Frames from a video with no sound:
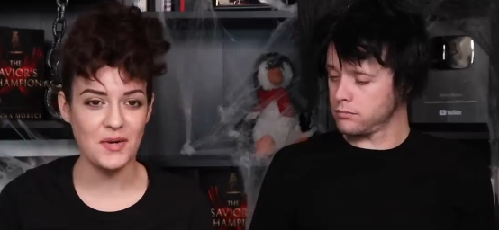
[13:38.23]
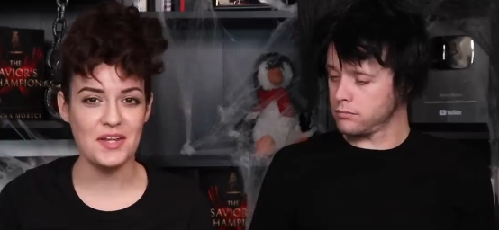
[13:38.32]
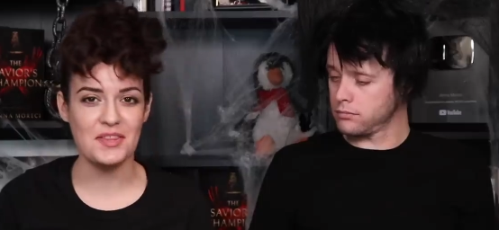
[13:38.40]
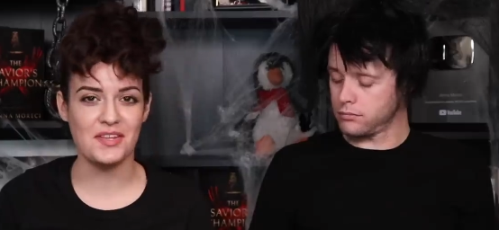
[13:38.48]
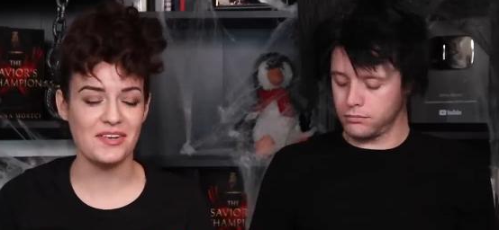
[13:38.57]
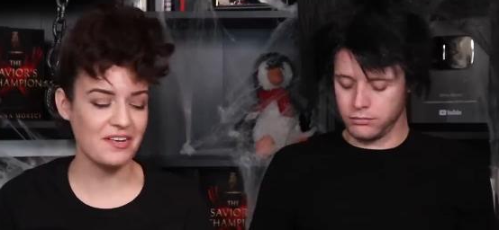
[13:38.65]

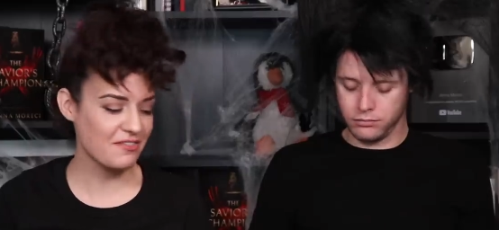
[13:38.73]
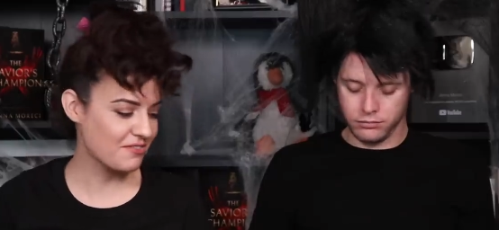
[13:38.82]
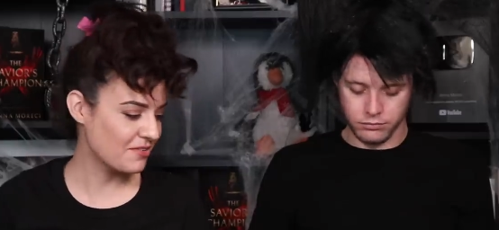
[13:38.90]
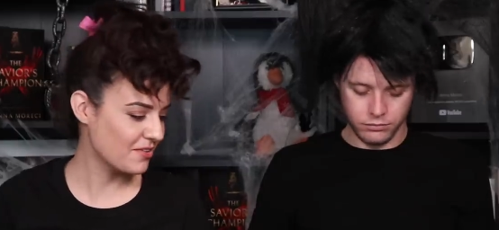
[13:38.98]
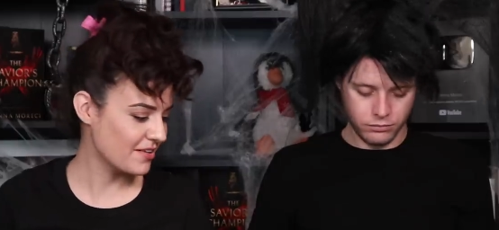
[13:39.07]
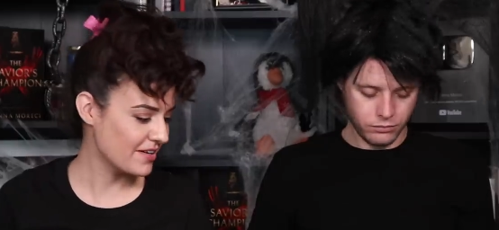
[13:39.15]

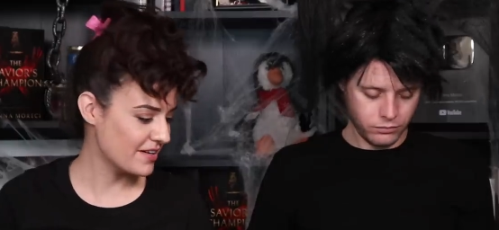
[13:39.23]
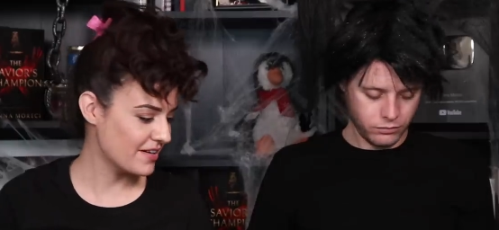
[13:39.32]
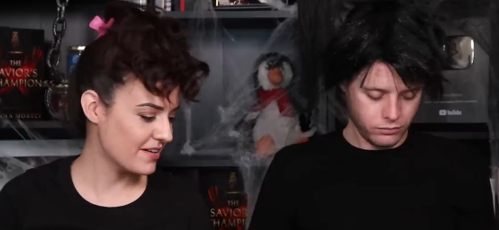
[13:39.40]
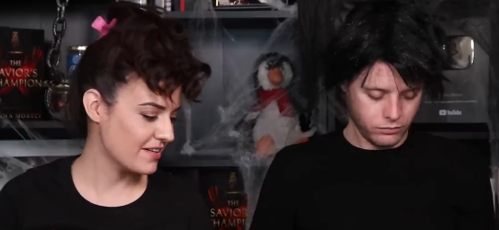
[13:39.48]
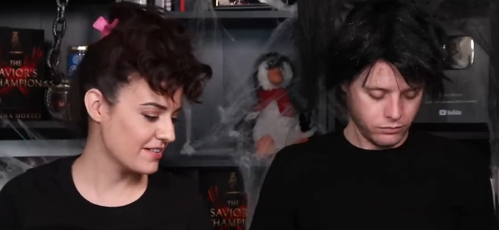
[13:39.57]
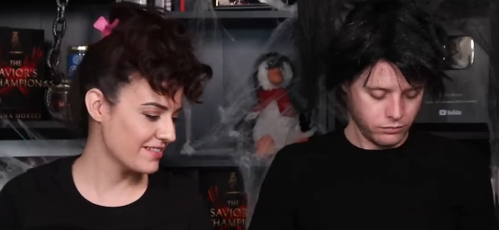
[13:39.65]

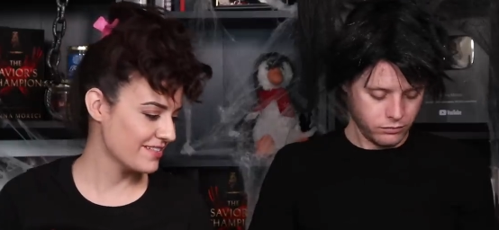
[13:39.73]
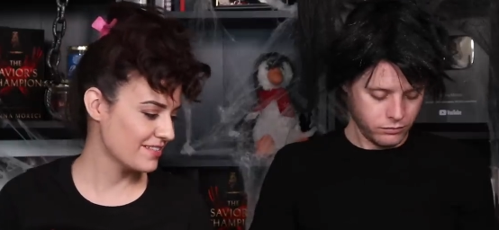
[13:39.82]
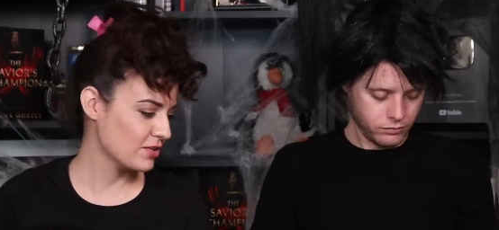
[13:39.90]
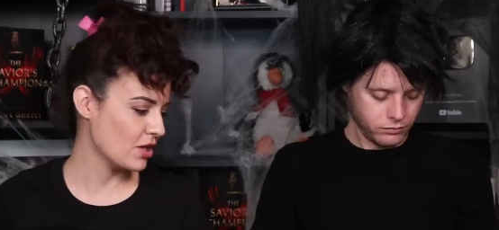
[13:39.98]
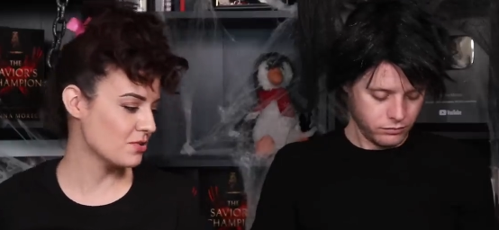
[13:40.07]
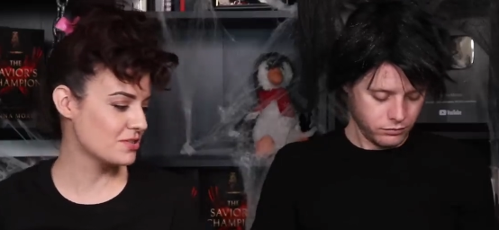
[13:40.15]
Speaker 1: 134.
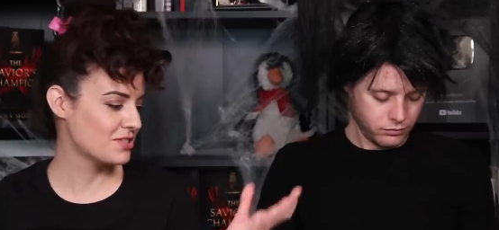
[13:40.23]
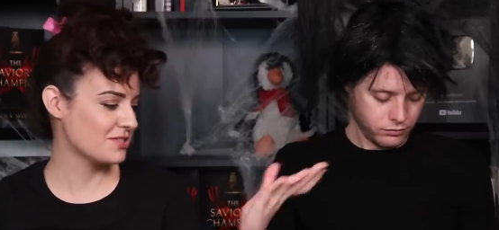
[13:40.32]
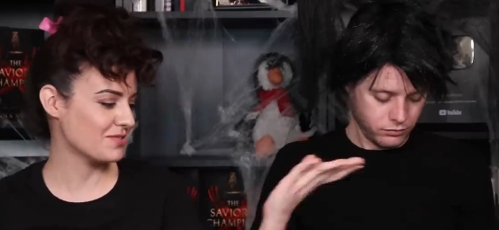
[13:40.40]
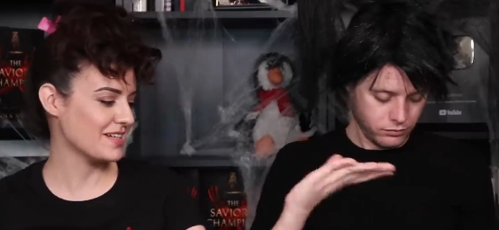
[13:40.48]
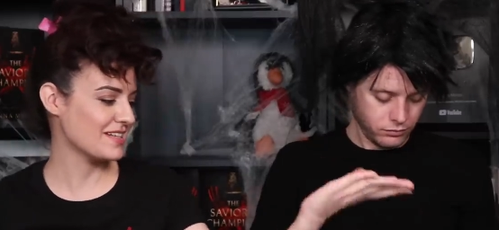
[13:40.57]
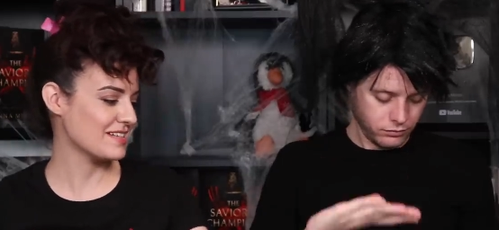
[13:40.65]
Go
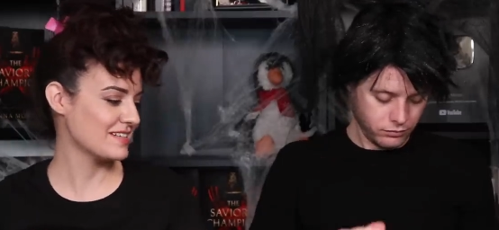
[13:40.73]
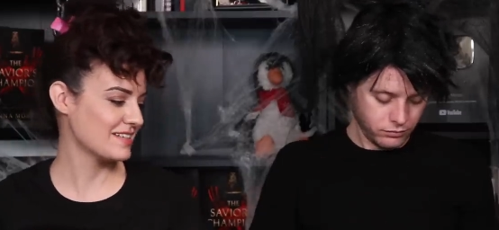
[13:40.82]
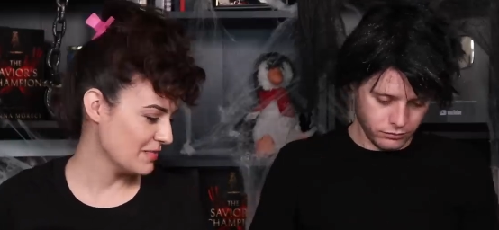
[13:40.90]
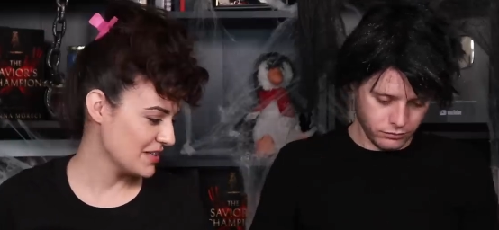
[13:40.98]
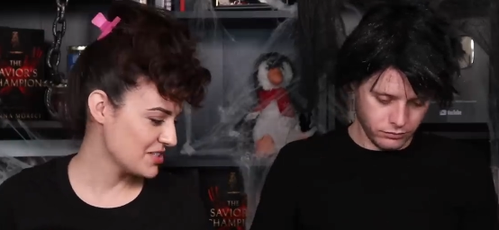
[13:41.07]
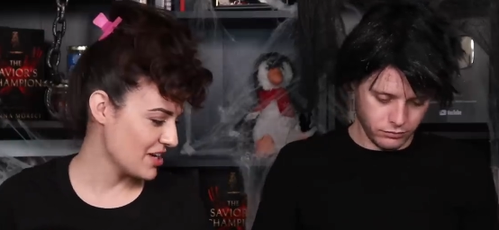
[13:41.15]
to it,
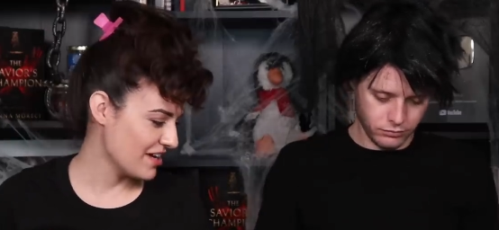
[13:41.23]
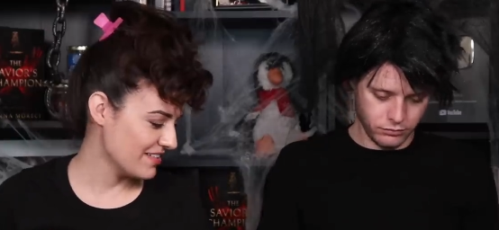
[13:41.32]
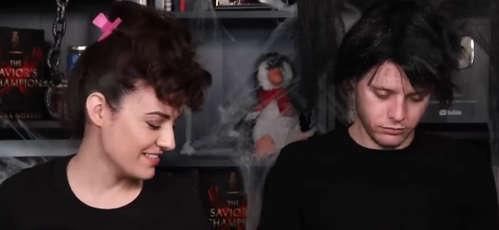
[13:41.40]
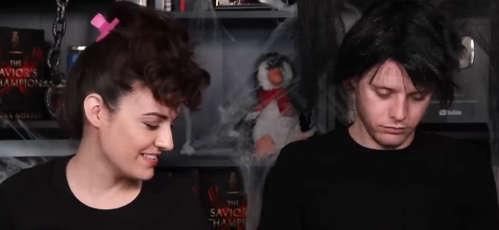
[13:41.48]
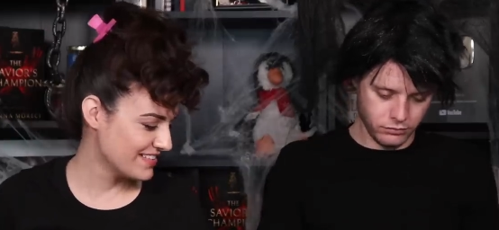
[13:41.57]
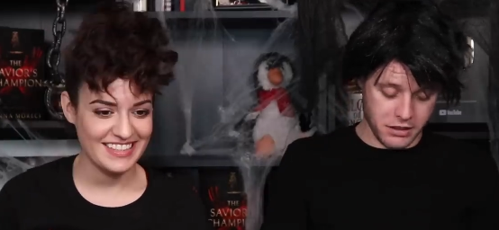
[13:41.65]
my
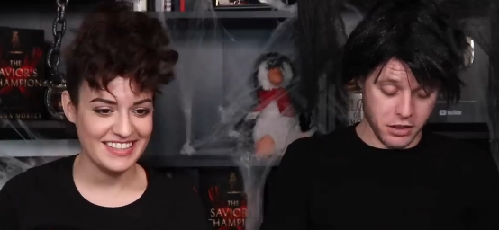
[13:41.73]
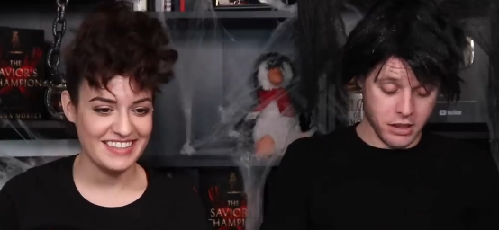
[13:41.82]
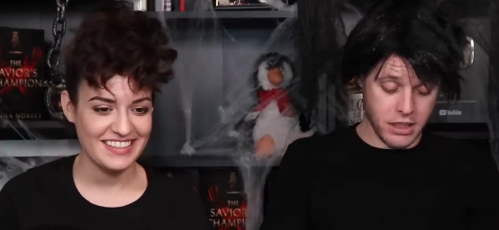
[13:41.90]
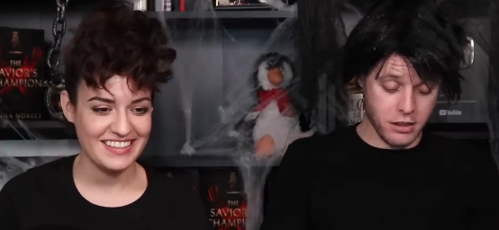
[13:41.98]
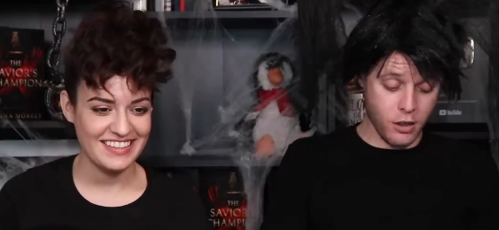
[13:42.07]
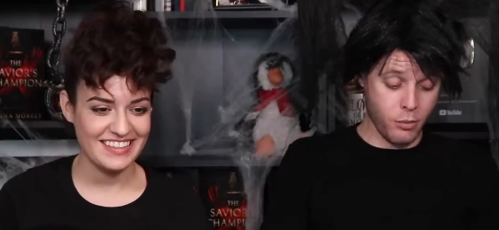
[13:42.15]
child. I
Speaker 2: sure
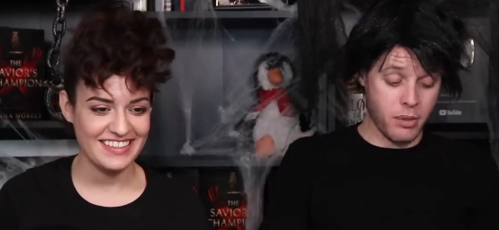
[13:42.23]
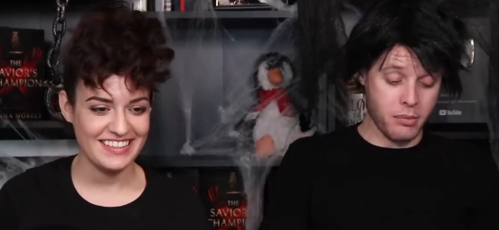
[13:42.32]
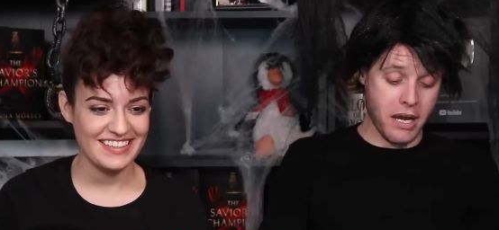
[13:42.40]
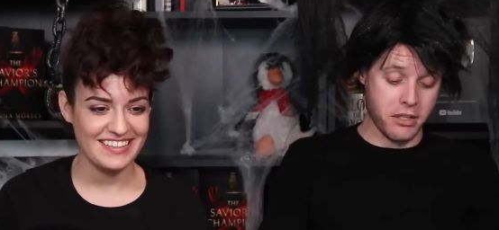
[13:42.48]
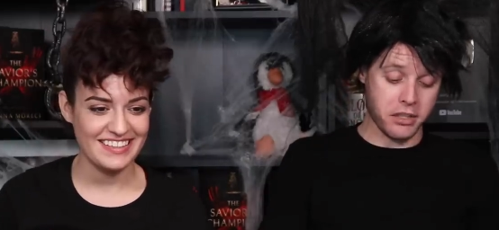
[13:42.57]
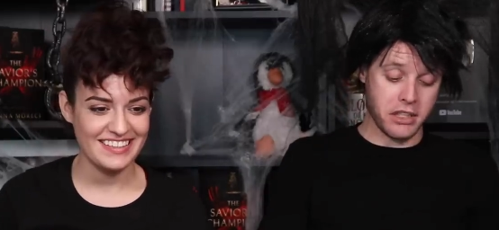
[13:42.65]
as hell hope I'm
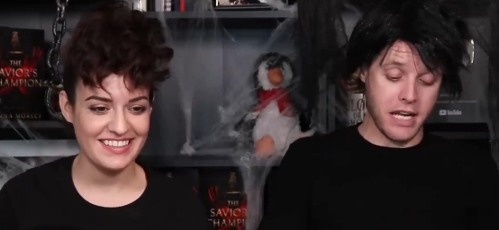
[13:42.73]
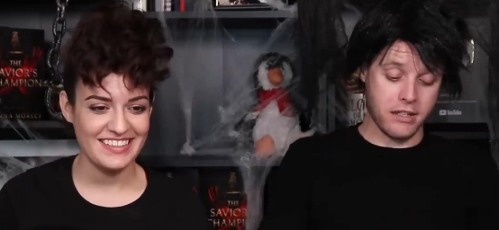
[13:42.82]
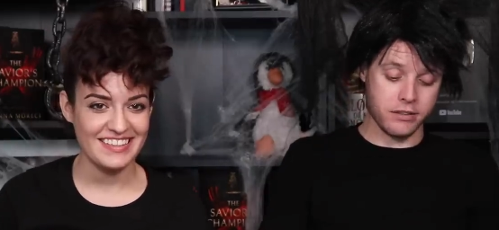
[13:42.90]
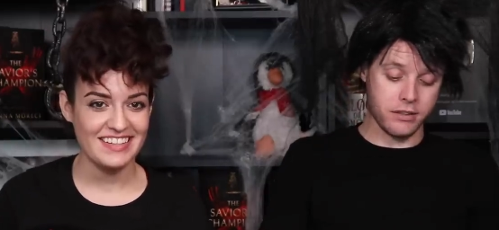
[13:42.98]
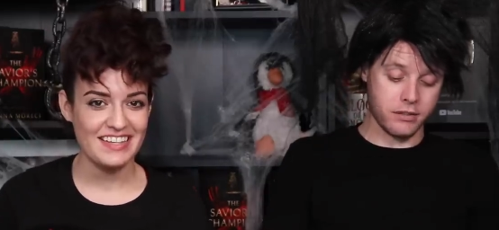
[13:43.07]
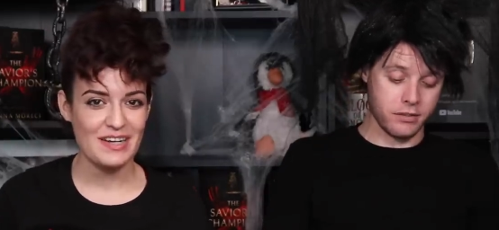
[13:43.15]
not your child.